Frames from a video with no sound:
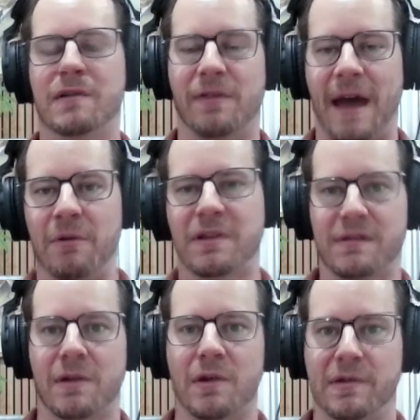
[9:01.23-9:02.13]
So that was
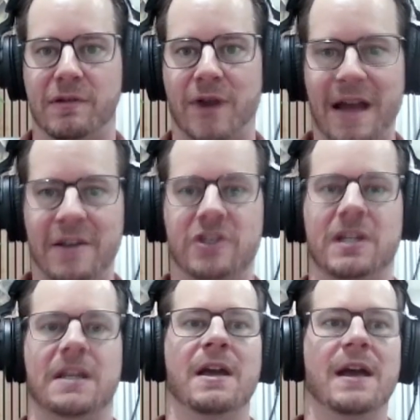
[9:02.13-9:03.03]
his whole
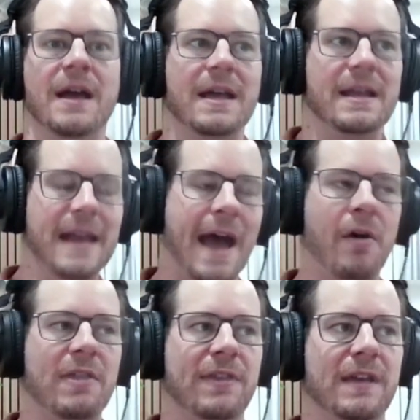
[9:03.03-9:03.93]
strategy.
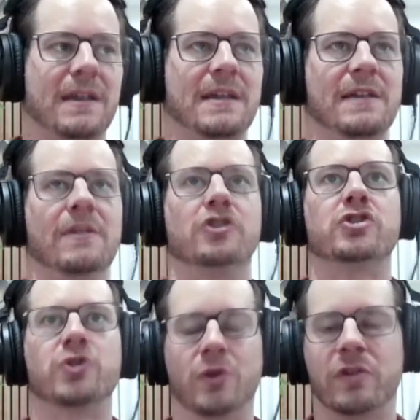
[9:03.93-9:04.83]
Now, I think in the
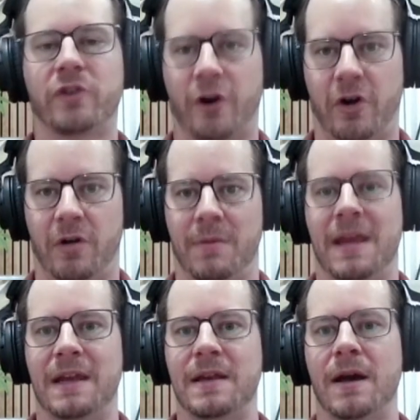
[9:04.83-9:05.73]
short term, any